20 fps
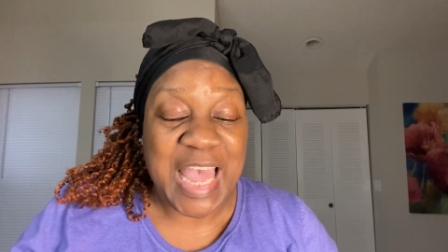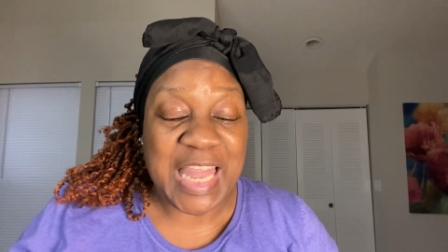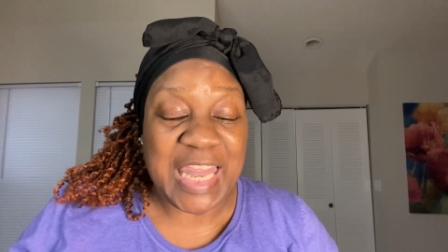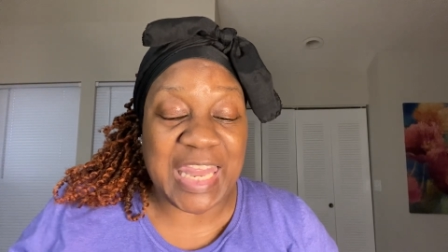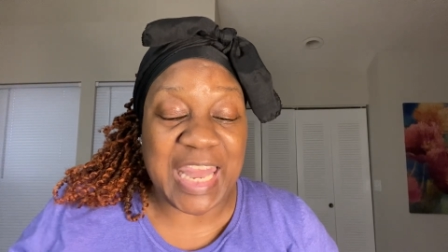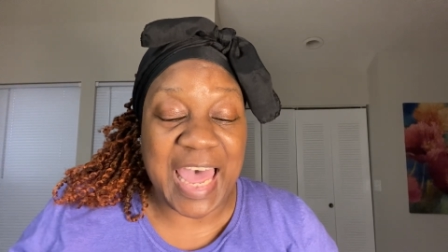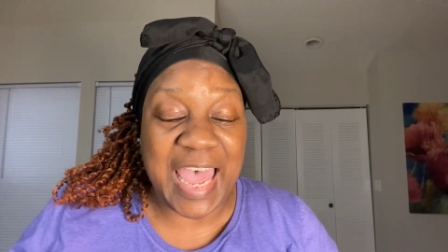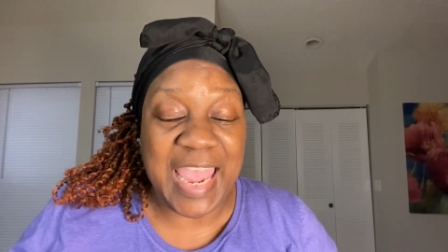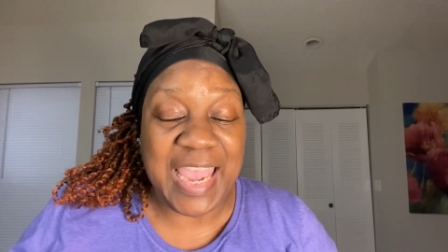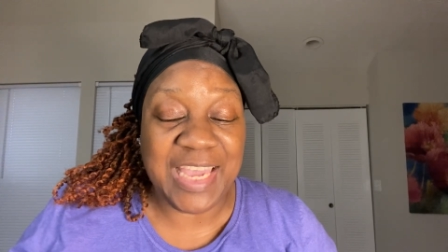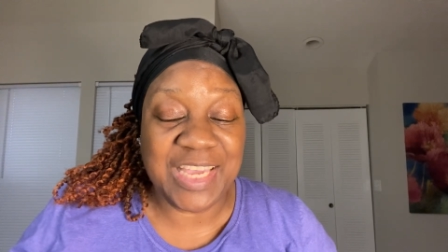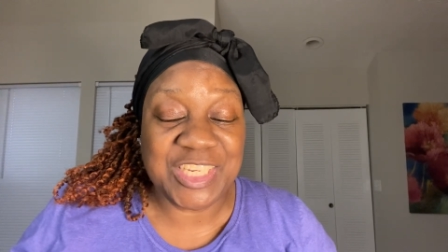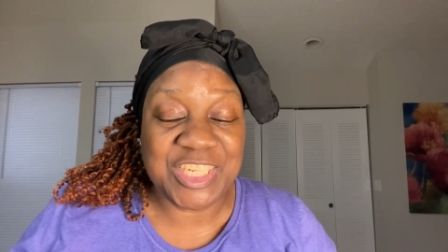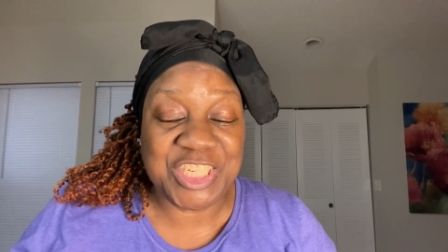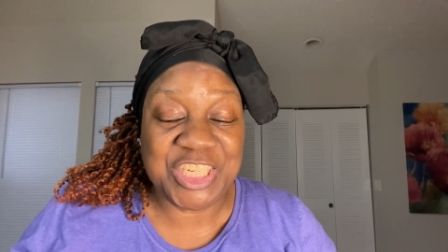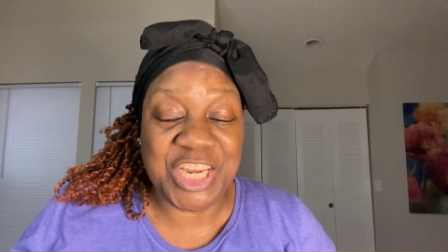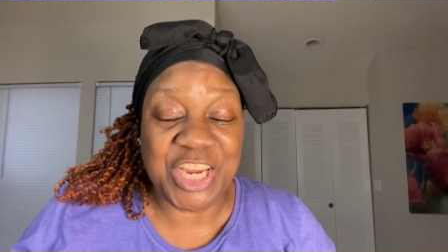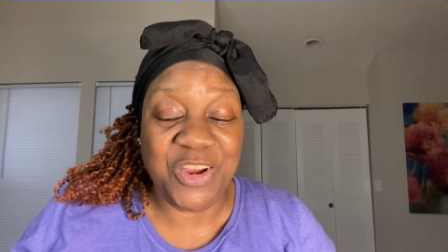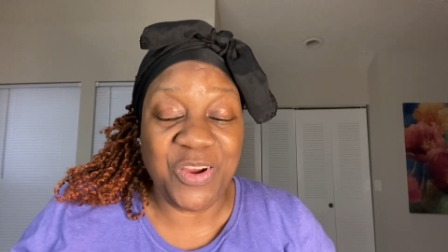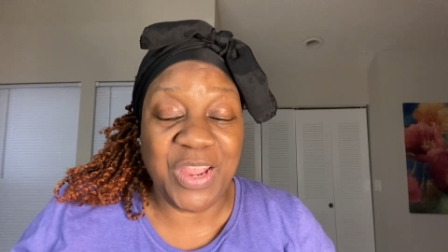Like,
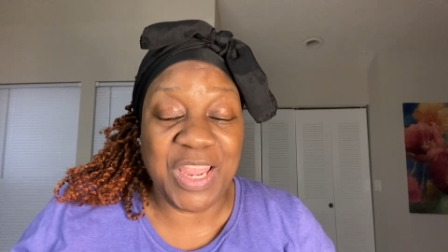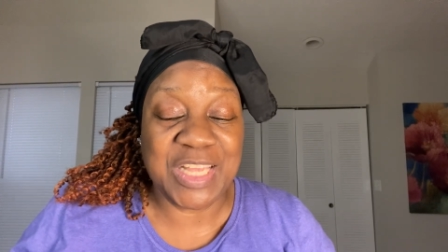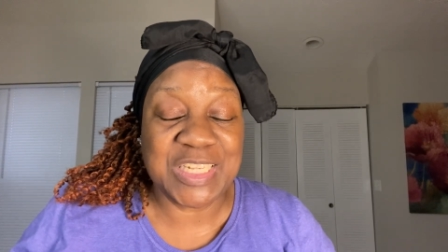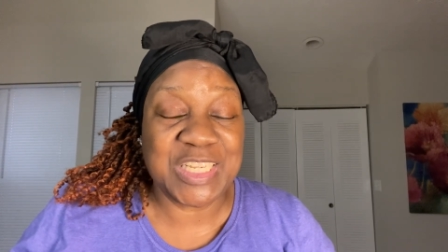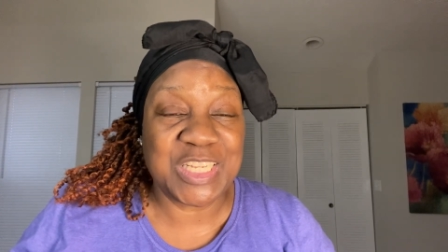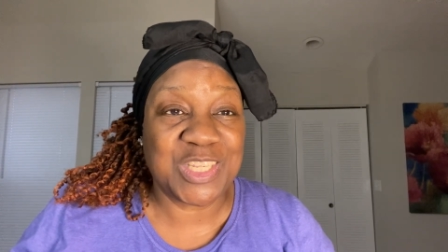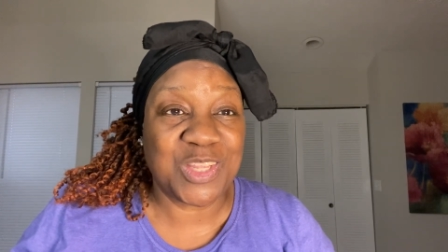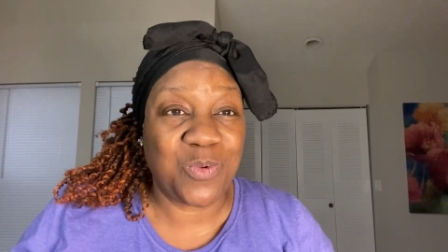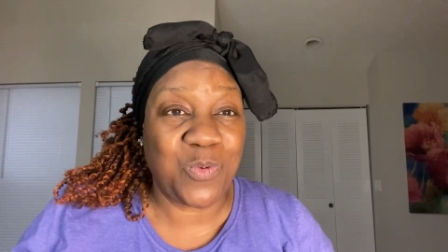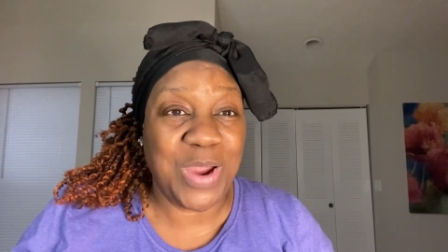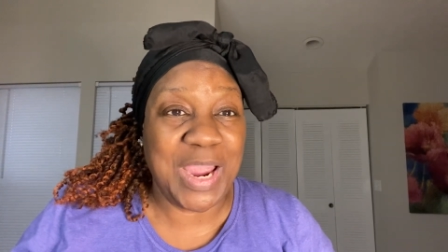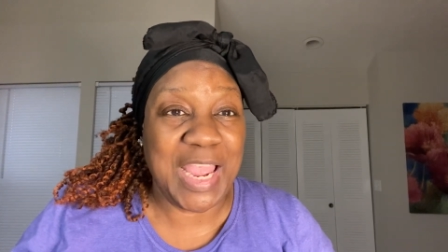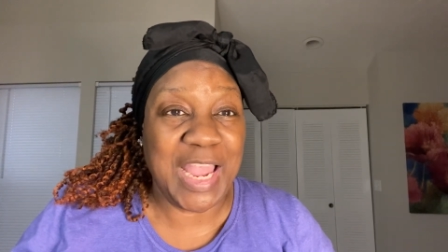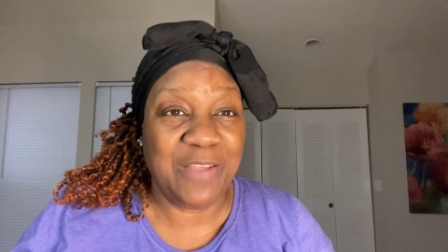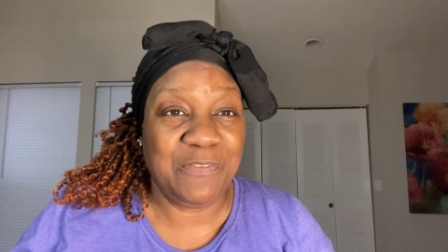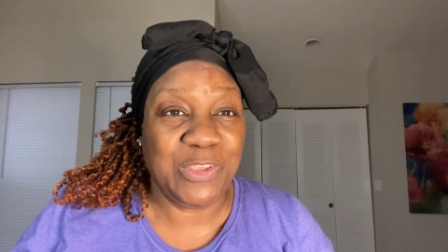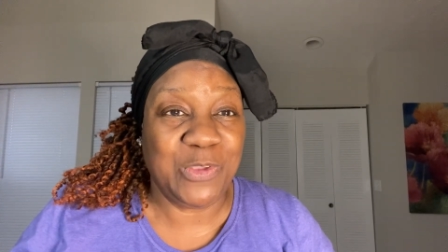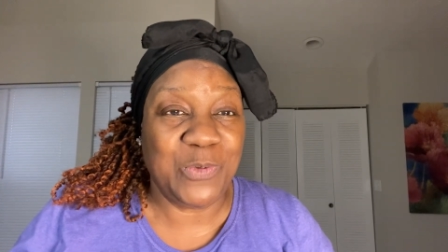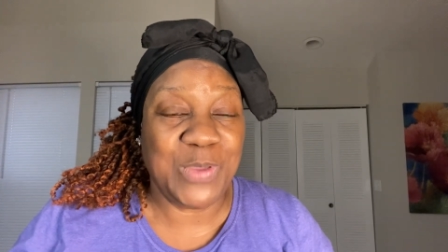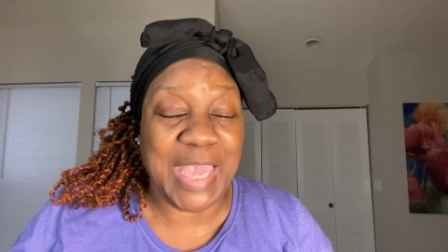share, and
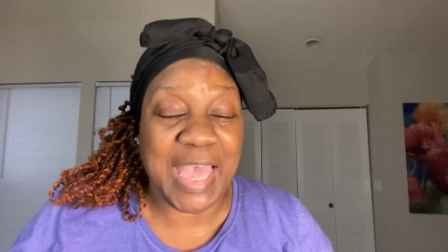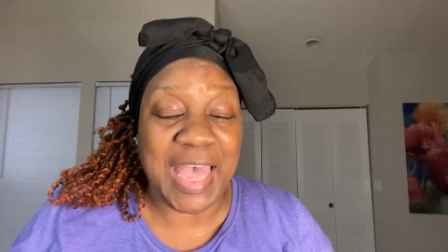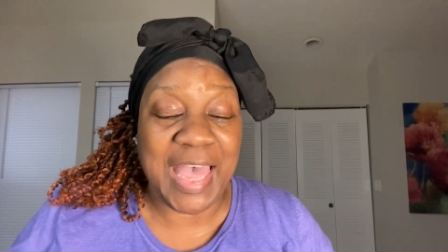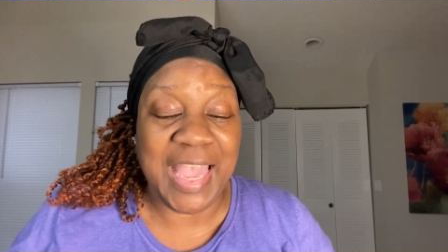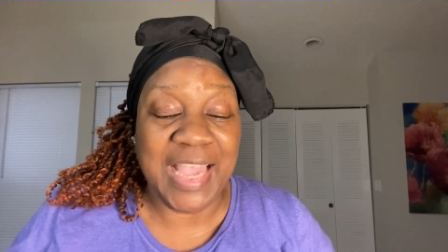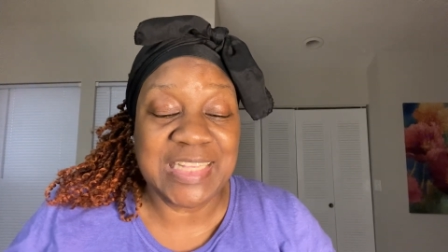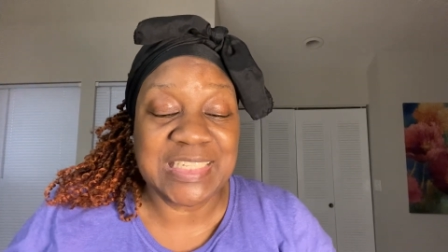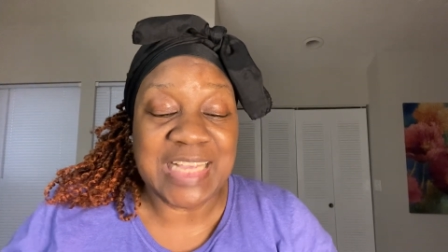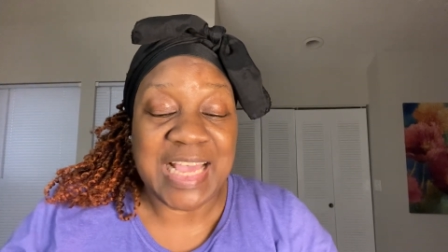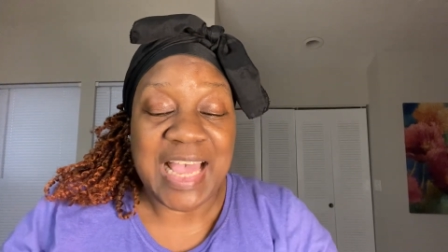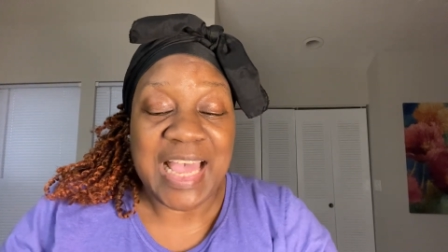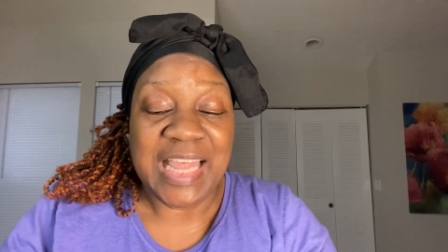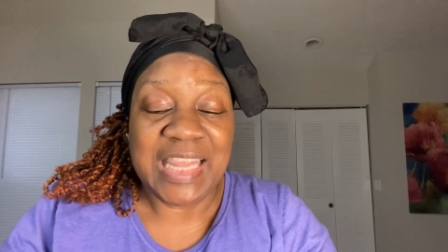subscribe, you guys.